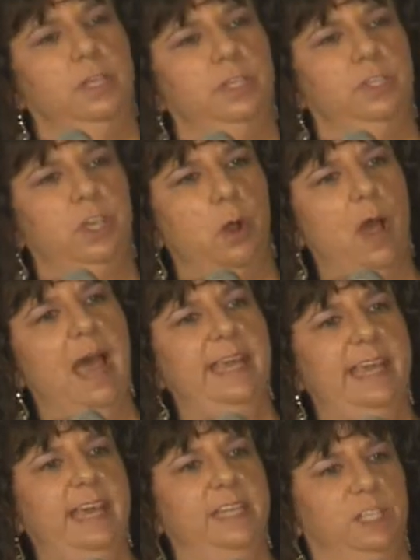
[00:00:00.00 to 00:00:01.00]
So I
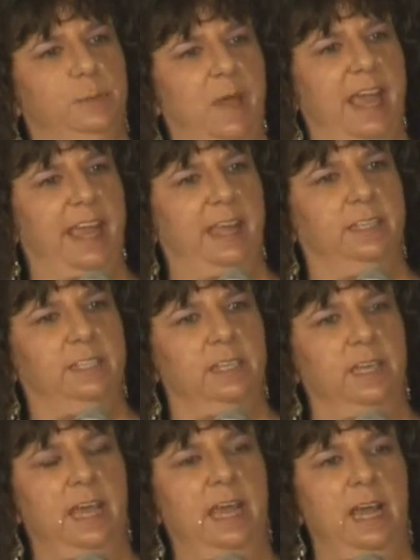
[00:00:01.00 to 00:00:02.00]
get Spanx,
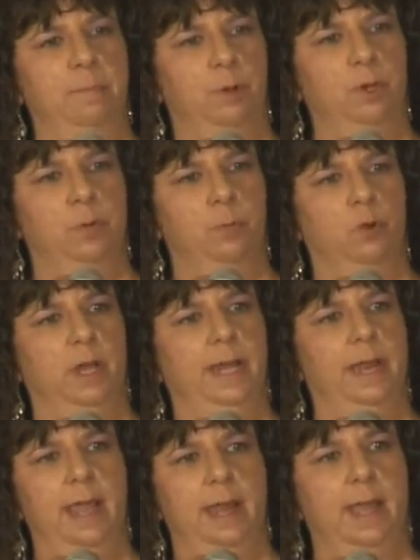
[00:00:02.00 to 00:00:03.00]
and I put them
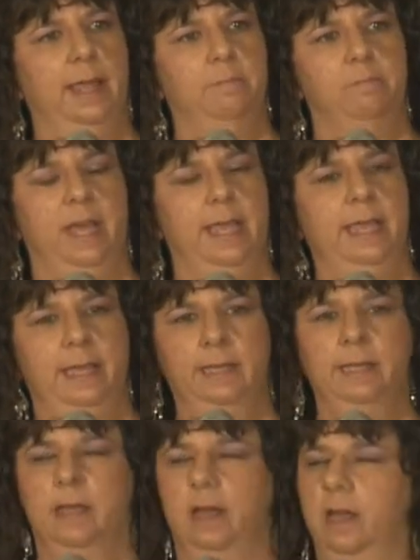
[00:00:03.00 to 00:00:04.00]
on, and my
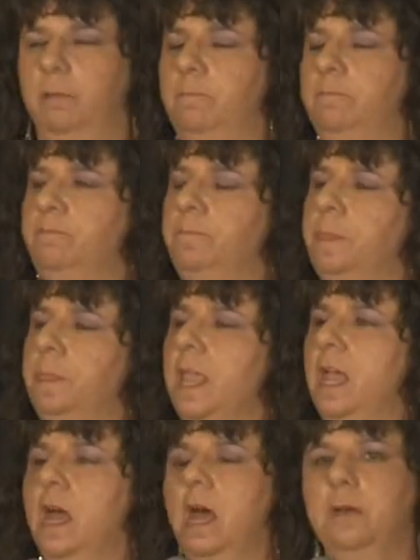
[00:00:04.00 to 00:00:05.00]
hand to God,
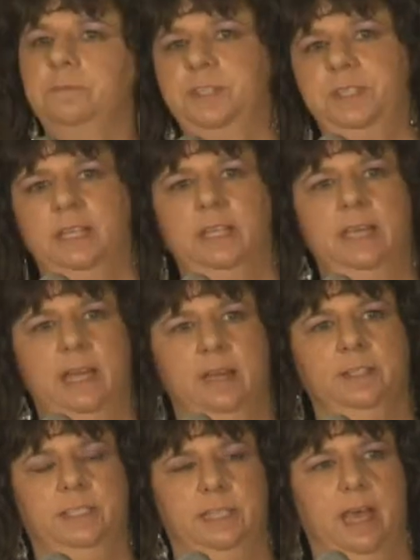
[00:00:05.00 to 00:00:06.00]
I'm standing
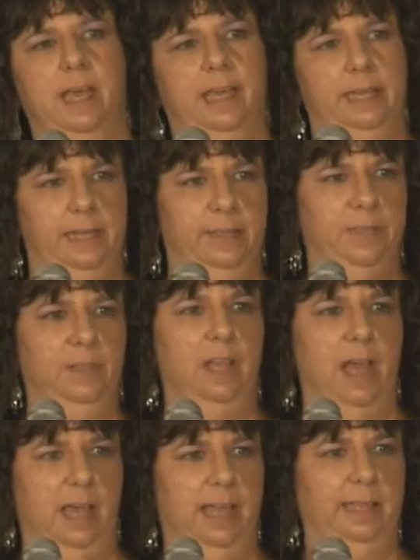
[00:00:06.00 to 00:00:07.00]
outside in the
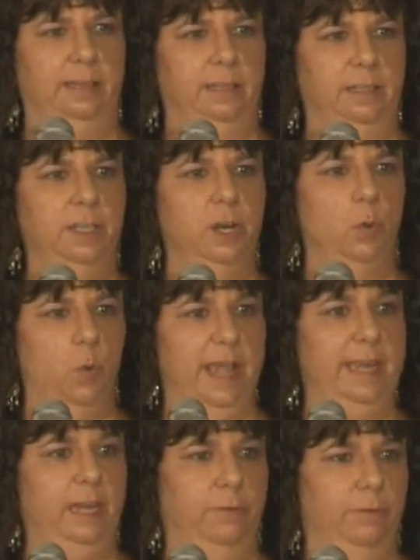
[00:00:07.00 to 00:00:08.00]
line,
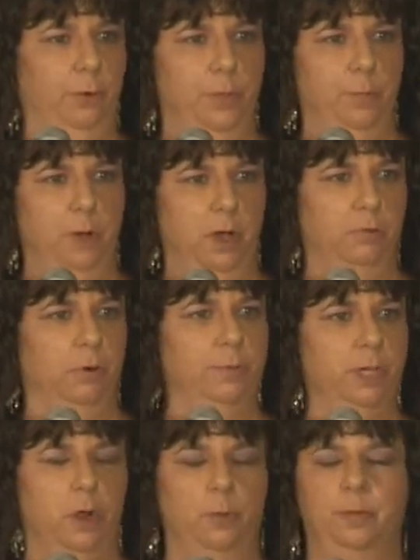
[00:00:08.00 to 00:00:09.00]
waiting for the ballroom
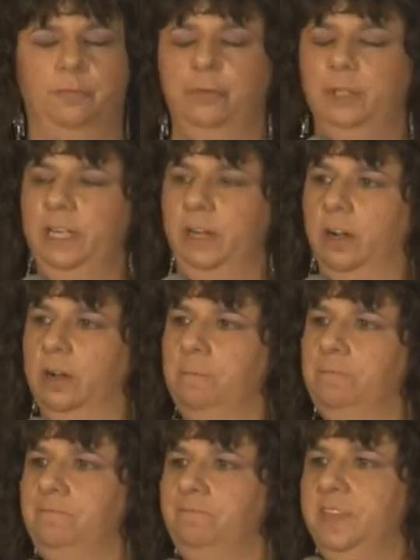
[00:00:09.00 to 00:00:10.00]
to open for dinner.
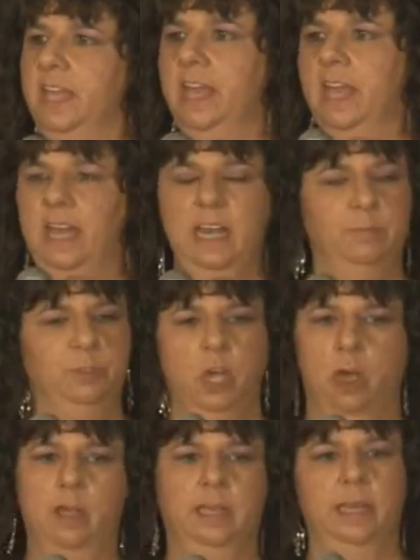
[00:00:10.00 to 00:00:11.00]
And I'm
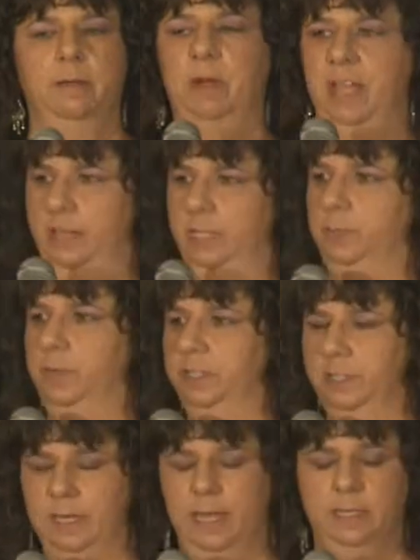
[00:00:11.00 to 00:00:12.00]
talking, and my
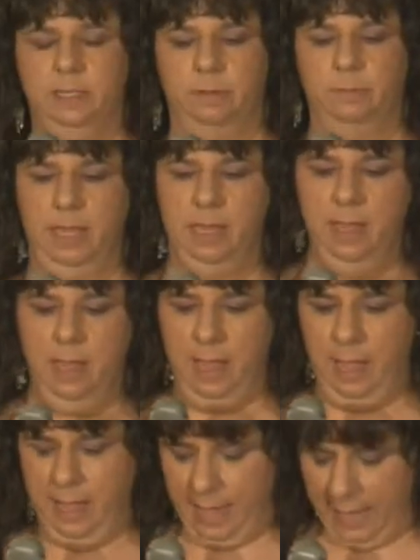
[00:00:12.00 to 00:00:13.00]
husband's next to me,
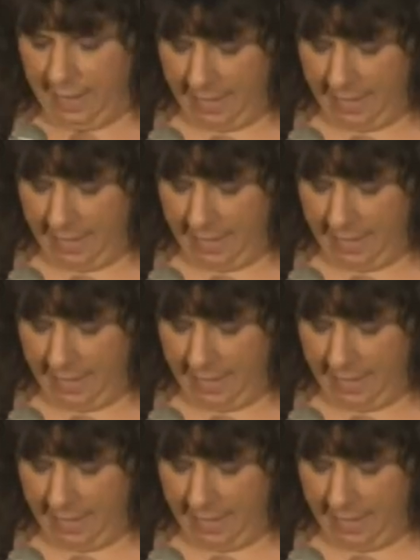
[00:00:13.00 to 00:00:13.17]
and